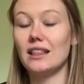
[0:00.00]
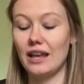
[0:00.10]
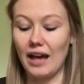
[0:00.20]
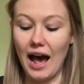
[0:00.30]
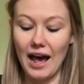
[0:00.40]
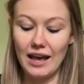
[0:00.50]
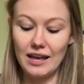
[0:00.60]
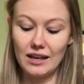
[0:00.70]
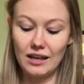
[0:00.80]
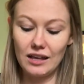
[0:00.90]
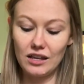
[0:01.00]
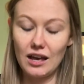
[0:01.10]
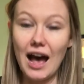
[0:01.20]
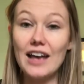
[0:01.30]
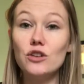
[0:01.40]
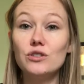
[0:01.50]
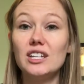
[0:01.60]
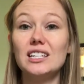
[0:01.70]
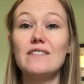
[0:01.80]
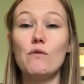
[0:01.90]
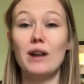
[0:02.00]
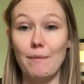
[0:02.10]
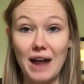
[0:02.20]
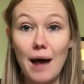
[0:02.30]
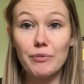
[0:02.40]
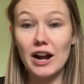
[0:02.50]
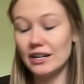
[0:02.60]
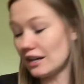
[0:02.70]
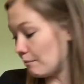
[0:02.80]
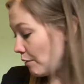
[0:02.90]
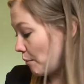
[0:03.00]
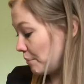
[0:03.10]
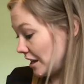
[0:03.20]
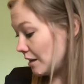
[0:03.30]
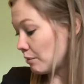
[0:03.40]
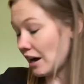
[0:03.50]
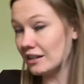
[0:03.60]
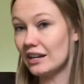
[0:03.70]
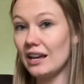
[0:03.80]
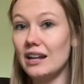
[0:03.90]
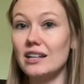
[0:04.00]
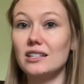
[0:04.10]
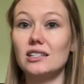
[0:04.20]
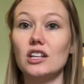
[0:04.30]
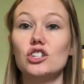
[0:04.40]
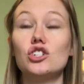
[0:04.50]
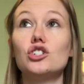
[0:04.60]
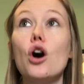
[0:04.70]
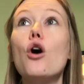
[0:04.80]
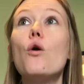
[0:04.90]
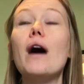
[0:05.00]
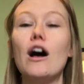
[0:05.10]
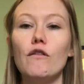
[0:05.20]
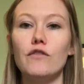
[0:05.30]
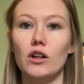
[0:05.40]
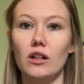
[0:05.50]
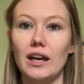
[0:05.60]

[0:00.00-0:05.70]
Like I use this even when I'm not pregnant, but being pregnant, it is so helpful.